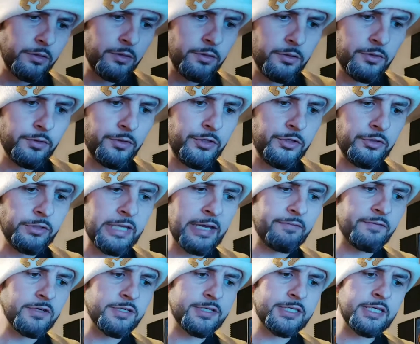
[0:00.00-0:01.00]
you'll
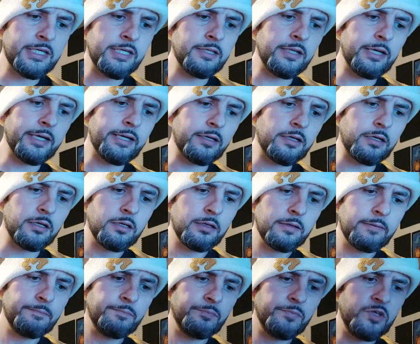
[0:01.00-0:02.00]
never see
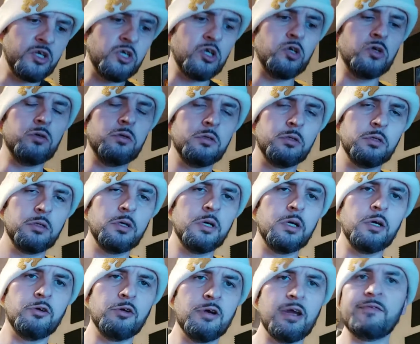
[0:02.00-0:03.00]

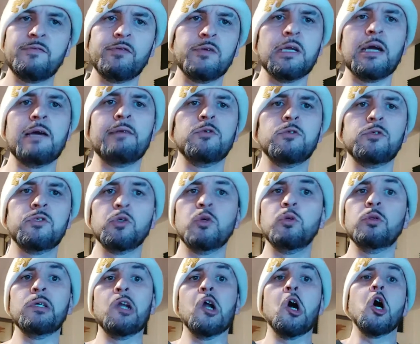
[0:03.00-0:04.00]
a graphic novel
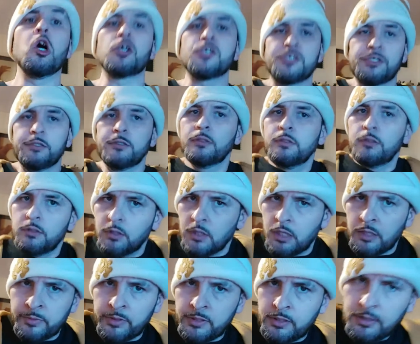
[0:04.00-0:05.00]
sold at auction. You know
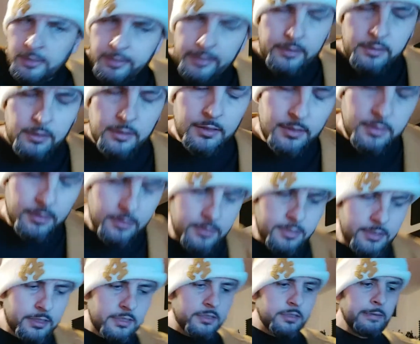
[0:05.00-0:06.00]
what I mean? Like it's